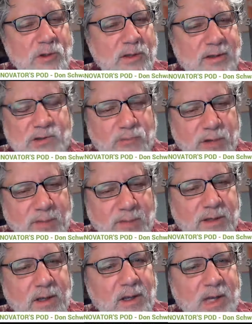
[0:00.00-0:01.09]
podcast
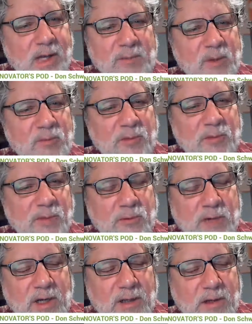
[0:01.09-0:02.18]
type of guys that works with
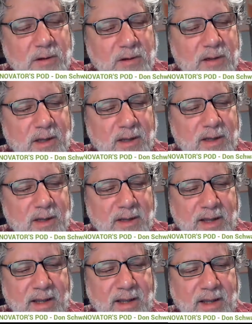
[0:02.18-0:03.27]
a
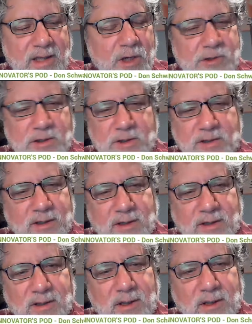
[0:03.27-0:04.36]
script. I'm going to
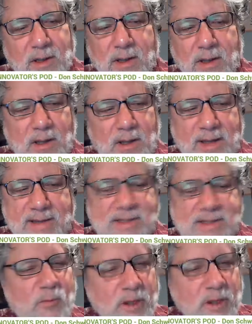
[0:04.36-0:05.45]
bring people on here
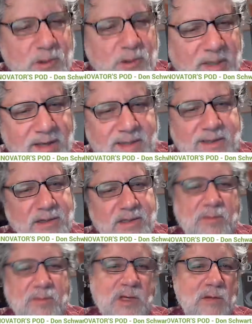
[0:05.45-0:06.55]
and ask them
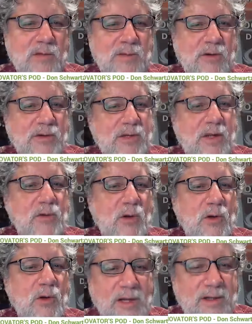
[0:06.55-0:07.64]
questions and
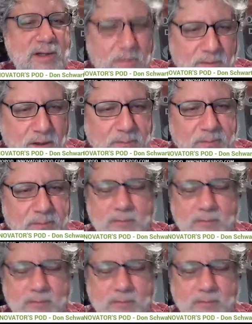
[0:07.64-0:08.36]
ask them what I should be asking